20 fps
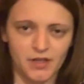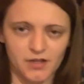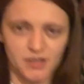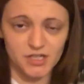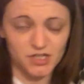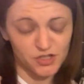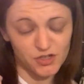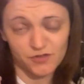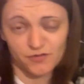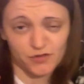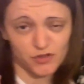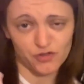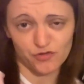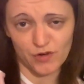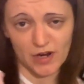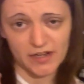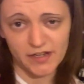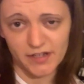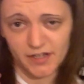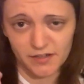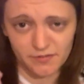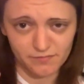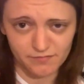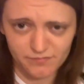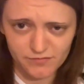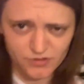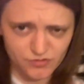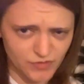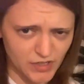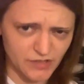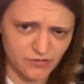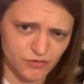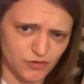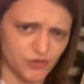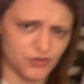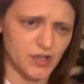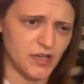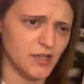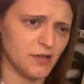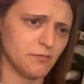It's just frustrating. It's really
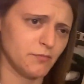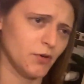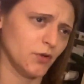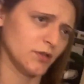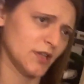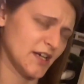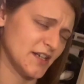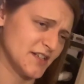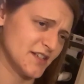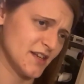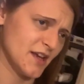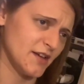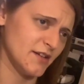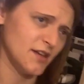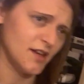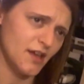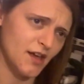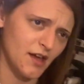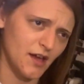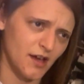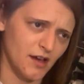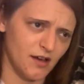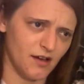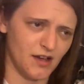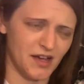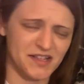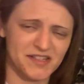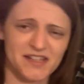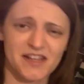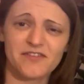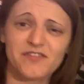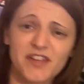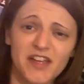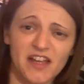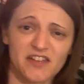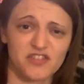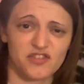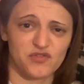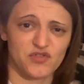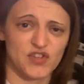frustrating. But like I say, uh, I'll see if they
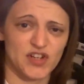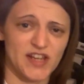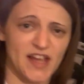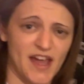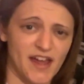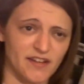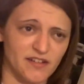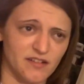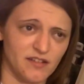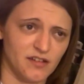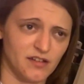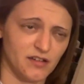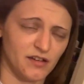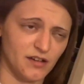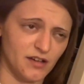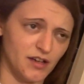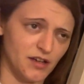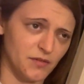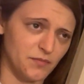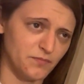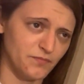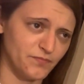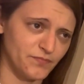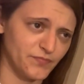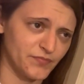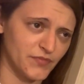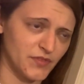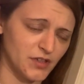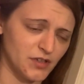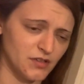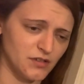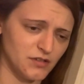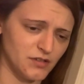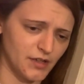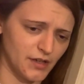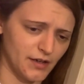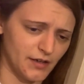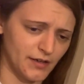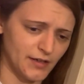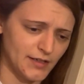get in touch again. Um, and
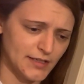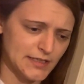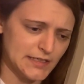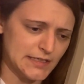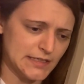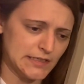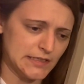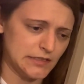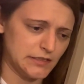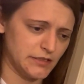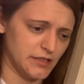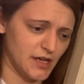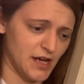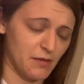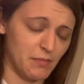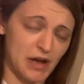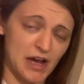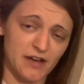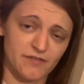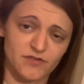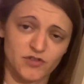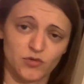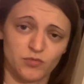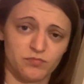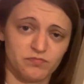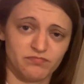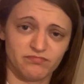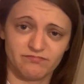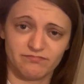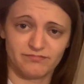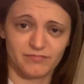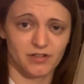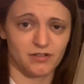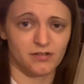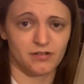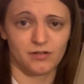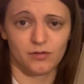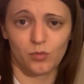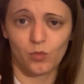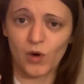uh, yeah, I might have to
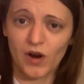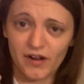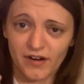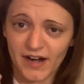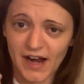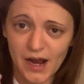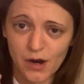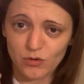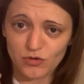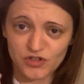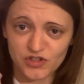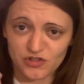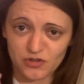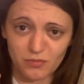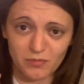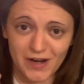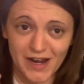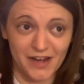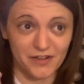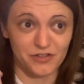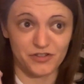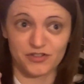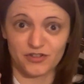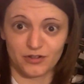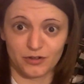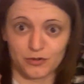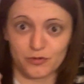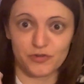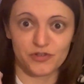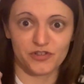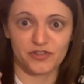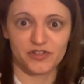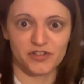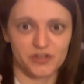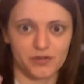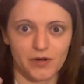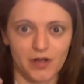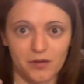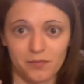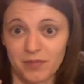work out some kind of solution
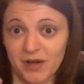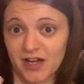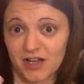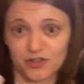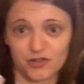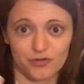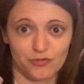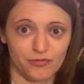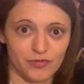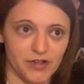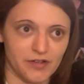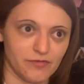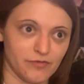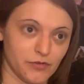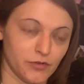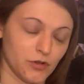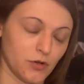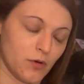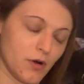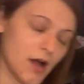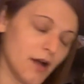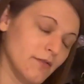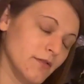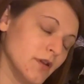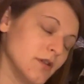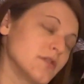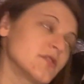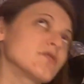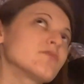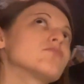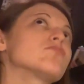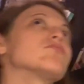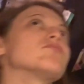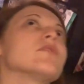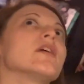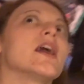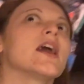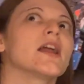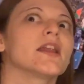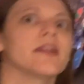to it, partial refund or whatever. It's
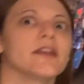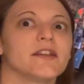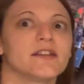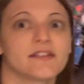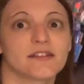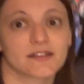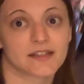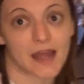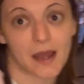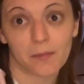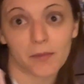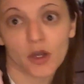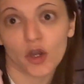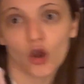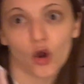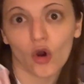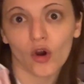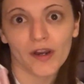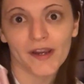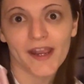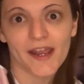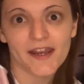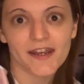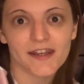really damn annoying.